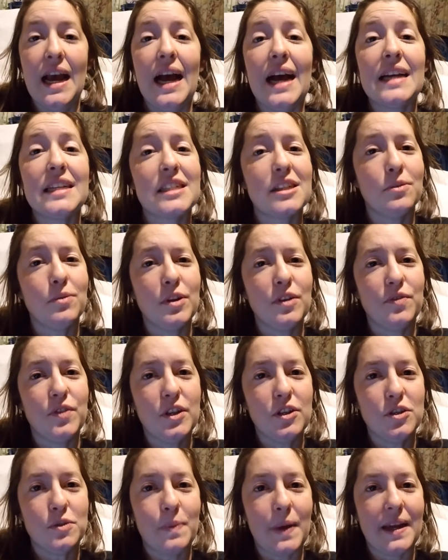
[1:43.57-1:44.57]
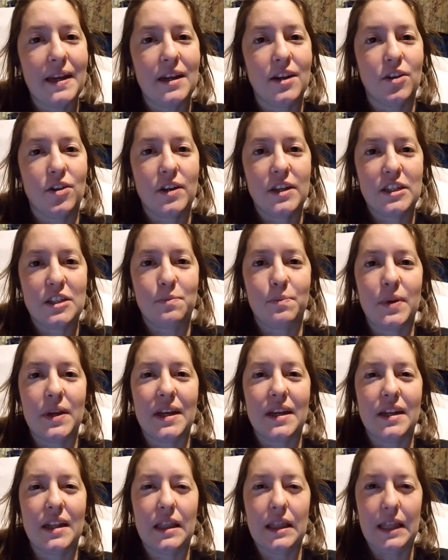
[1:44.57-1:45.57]
I still would have used bacon grease,
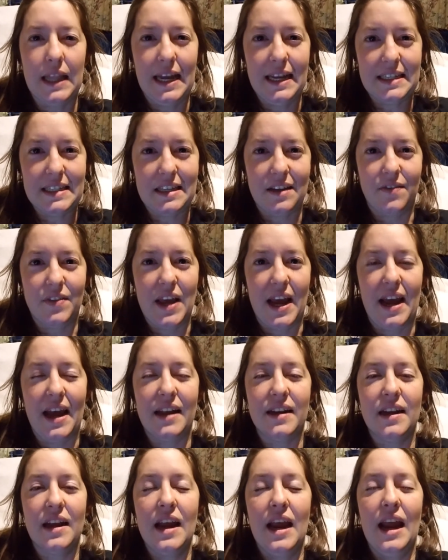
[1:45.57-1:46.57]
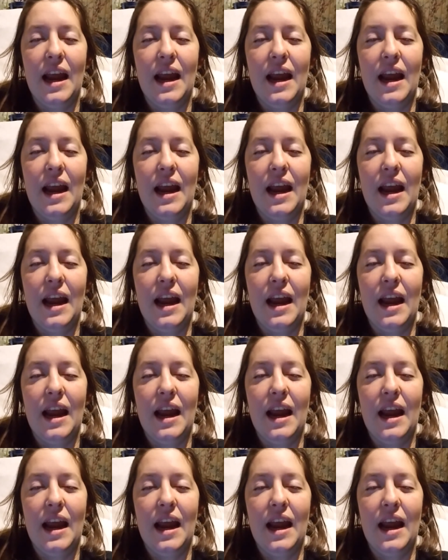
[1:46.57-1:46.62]
but less of that,